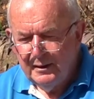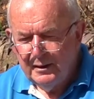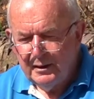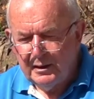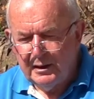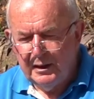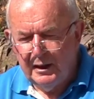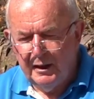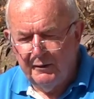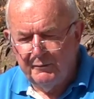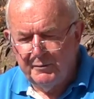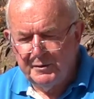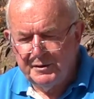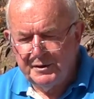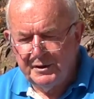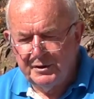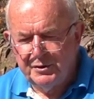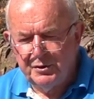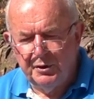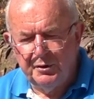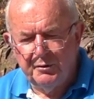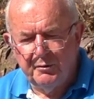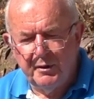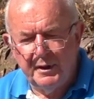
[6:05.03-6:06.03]
Clive was
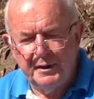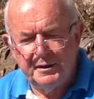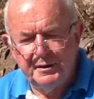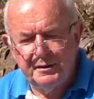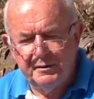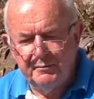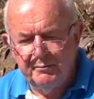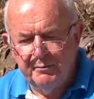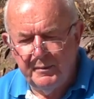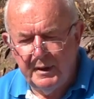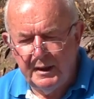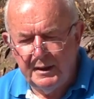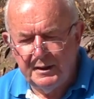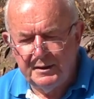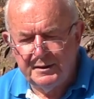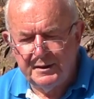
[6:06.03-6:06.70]
exonerated in May